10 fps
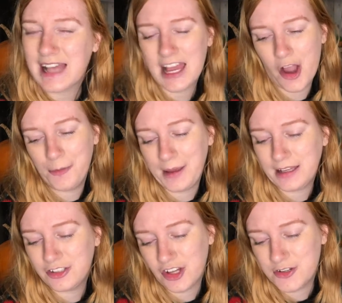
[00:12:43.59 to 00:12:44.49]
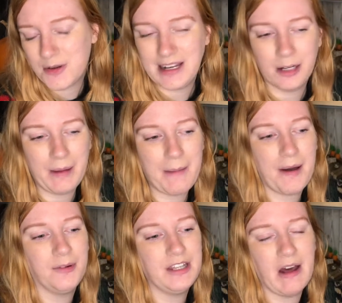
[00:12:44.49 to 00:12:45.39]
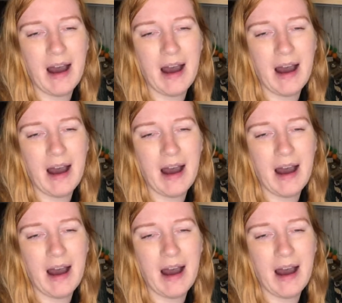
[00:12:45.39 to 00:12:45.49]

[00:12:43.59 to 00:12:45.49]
I hope it showed you a little bit about, you know,